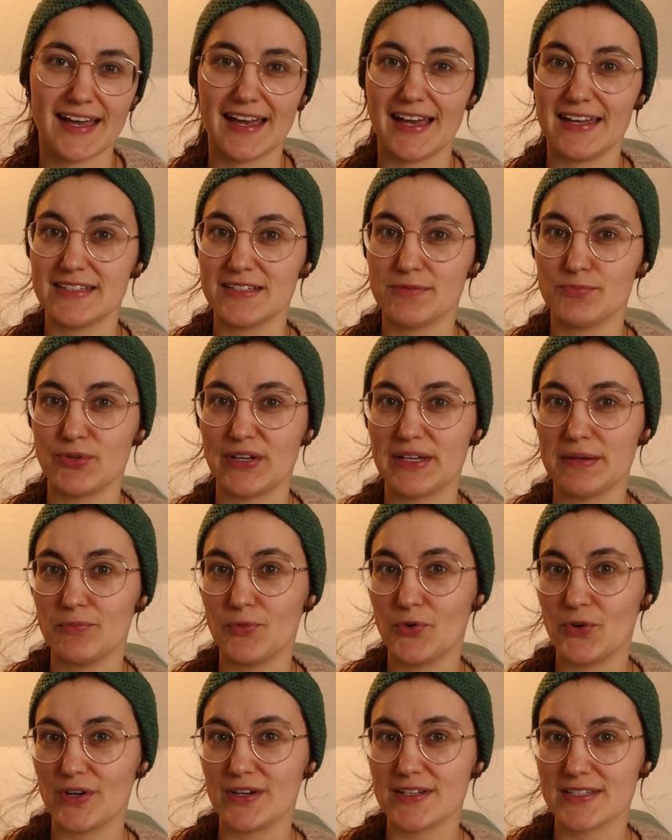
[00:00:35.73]
and to bring
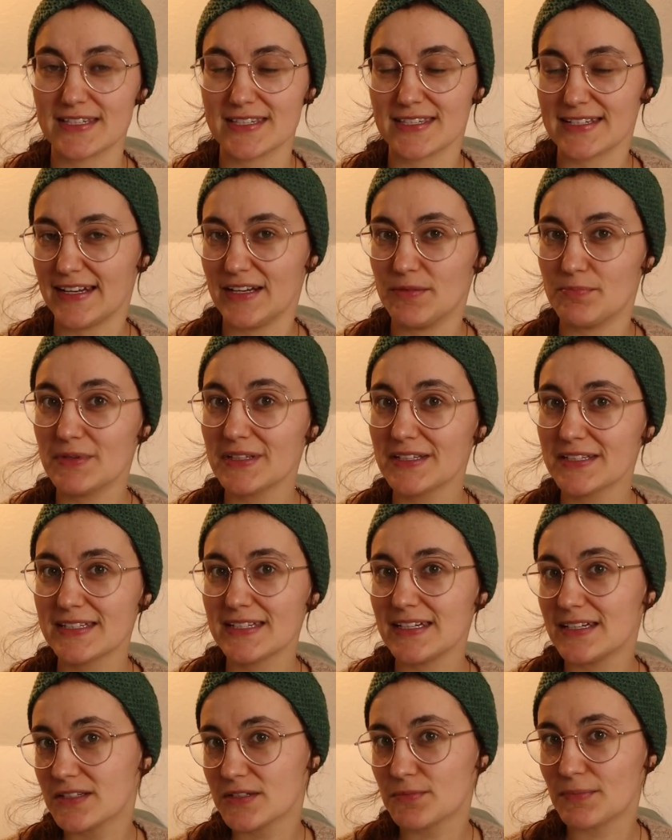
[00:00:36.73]
more
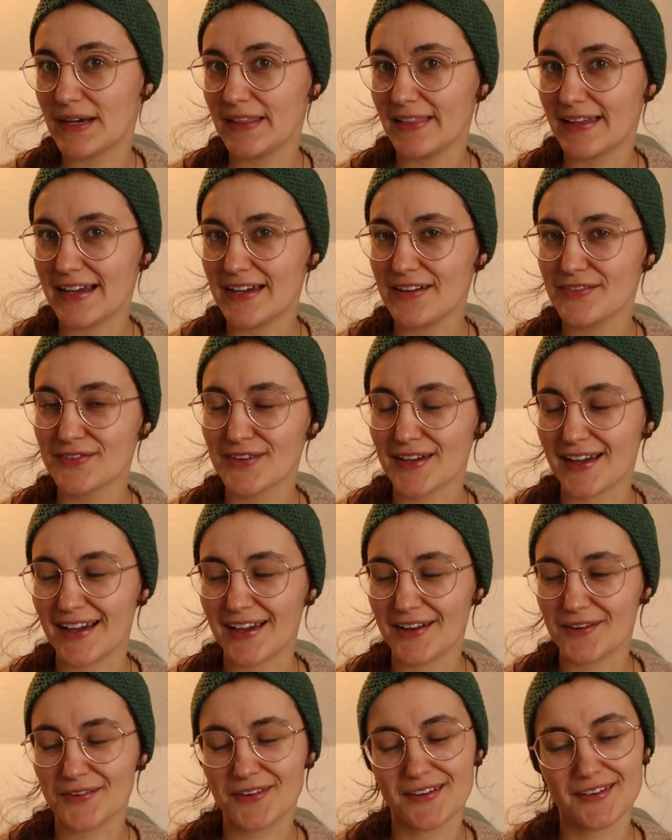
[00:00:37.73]
sustainability into my life
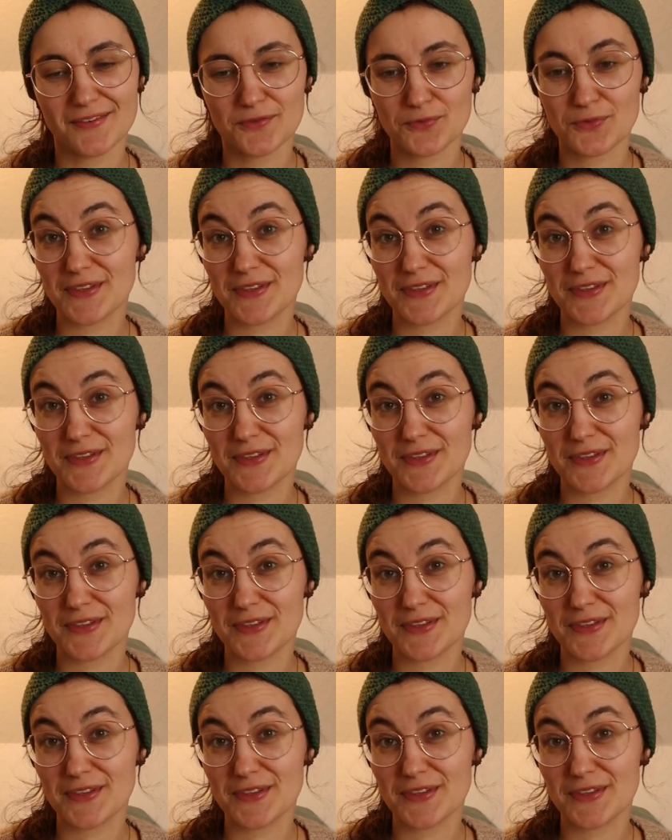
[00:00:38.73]
and